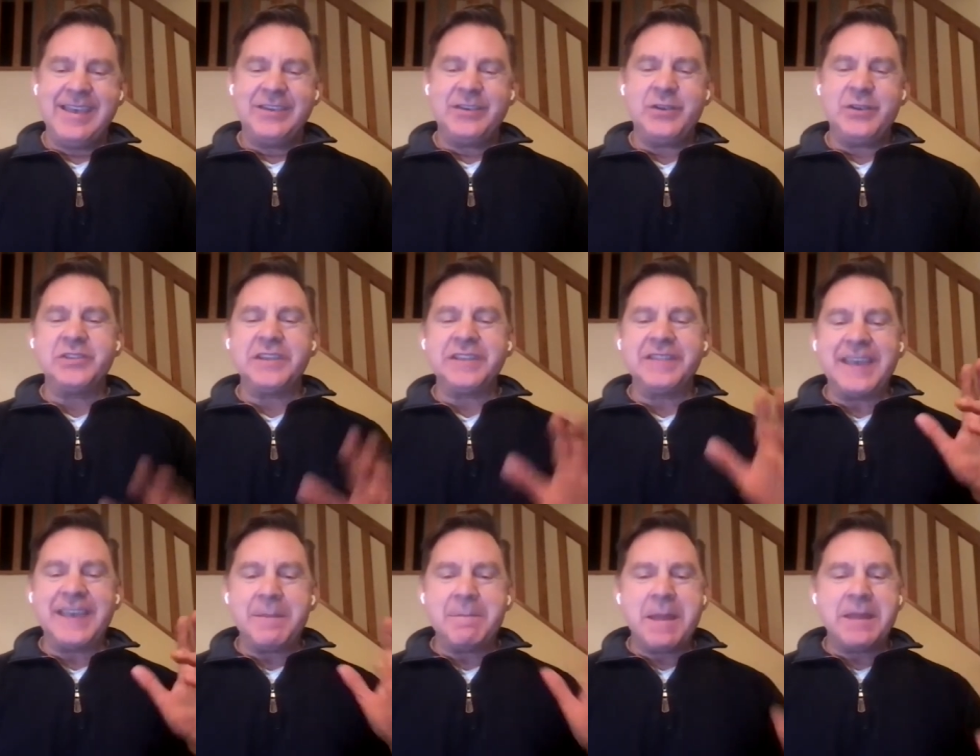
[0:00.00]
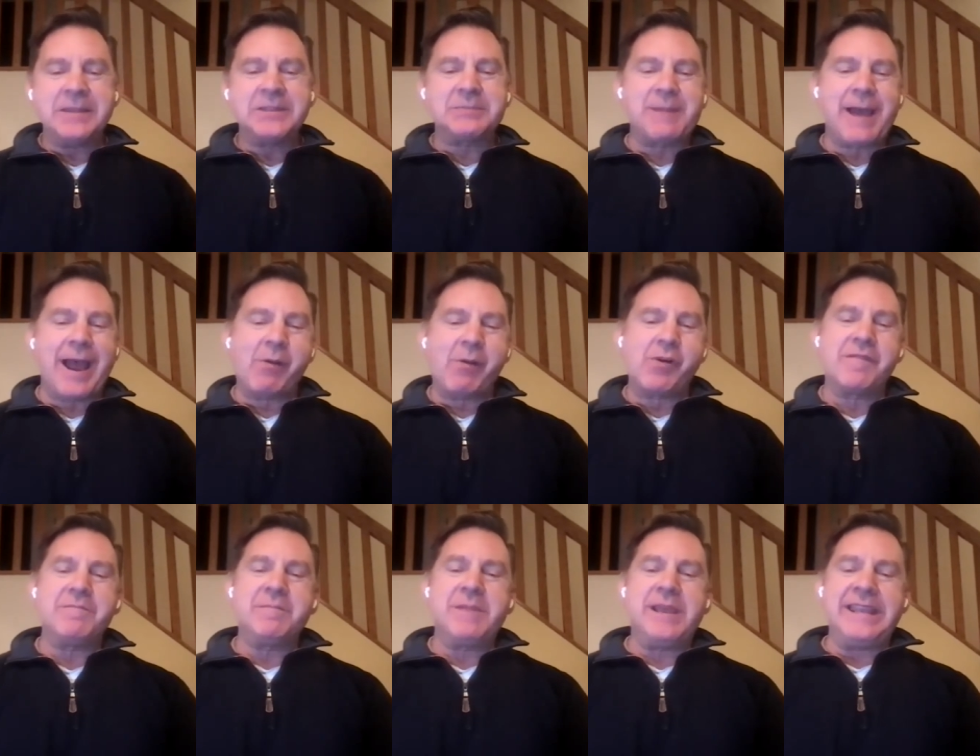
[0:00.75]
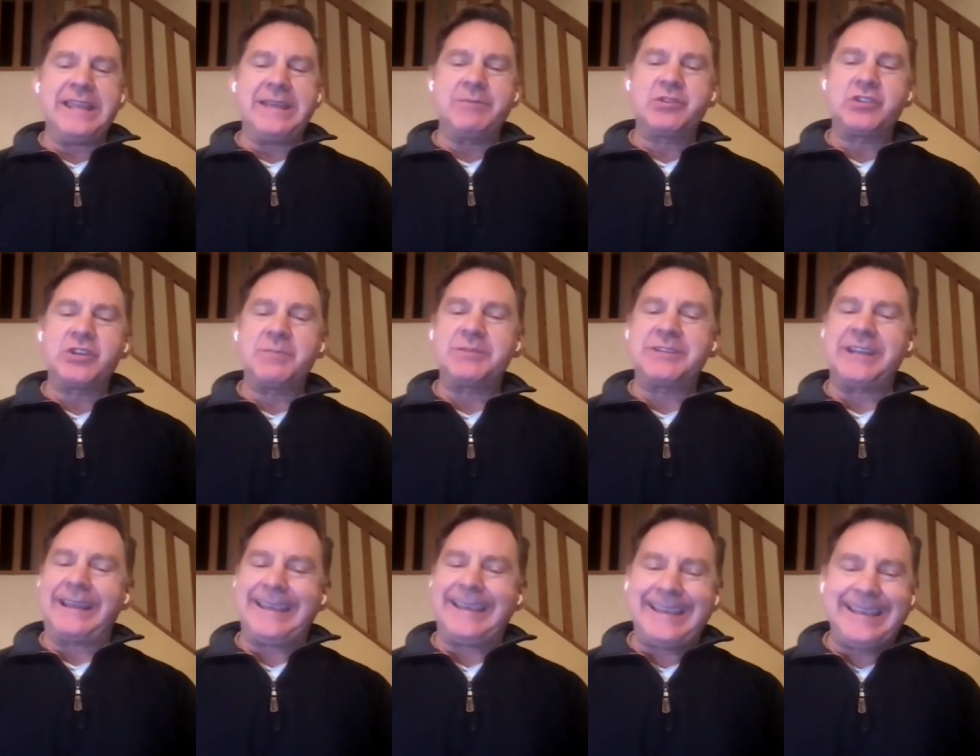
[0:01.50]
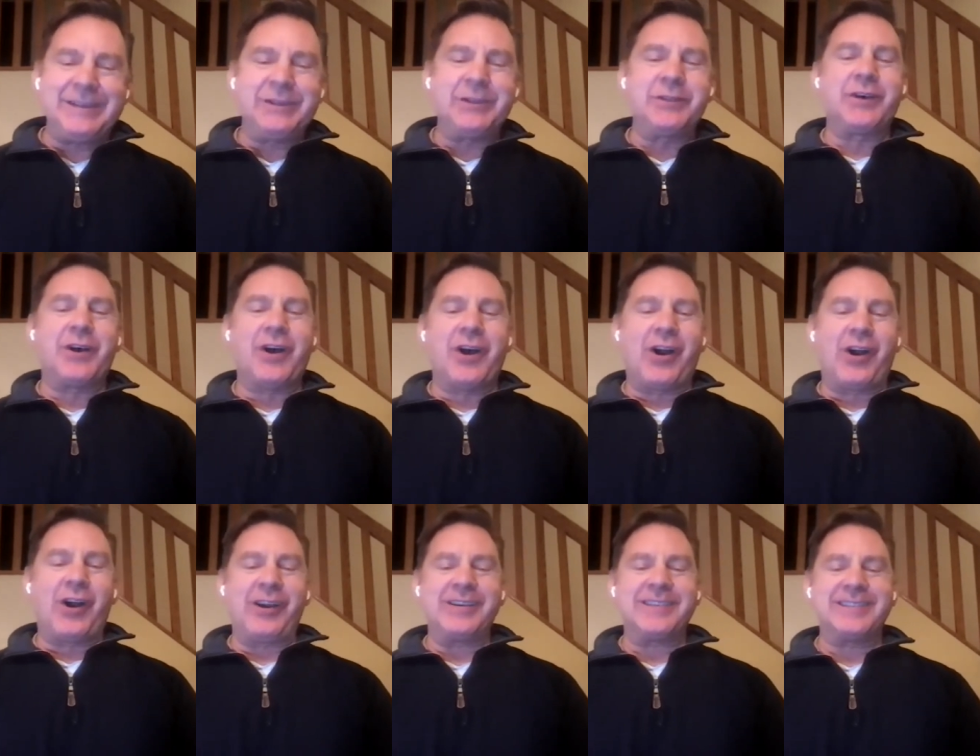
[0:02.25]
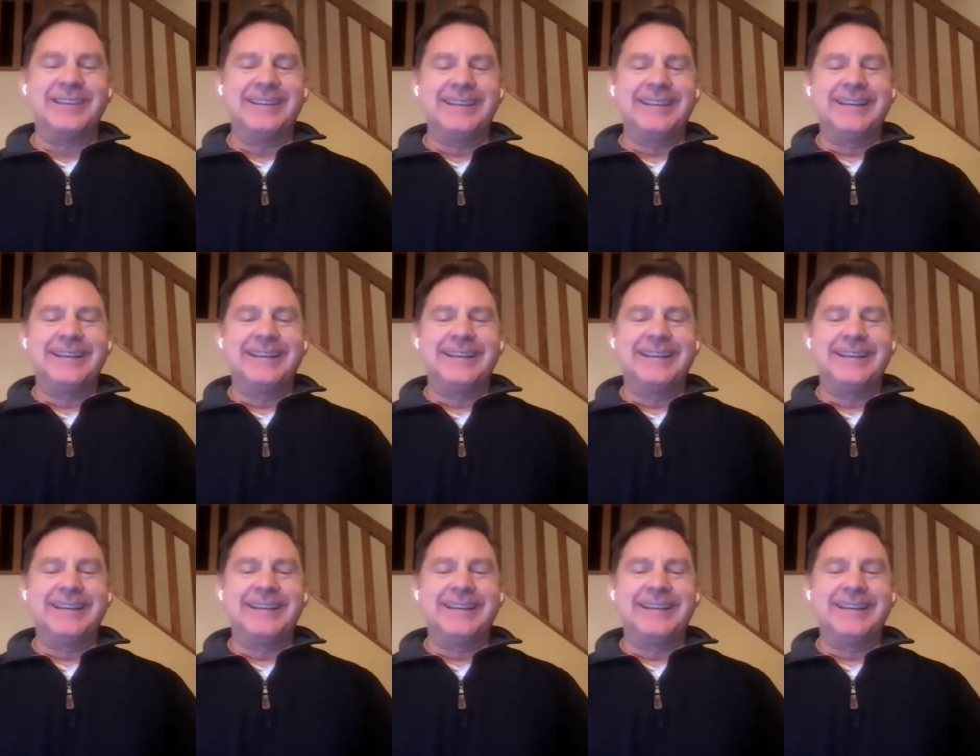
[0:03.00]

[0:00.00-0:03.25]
Using the immense power of mediumship to heal the heart,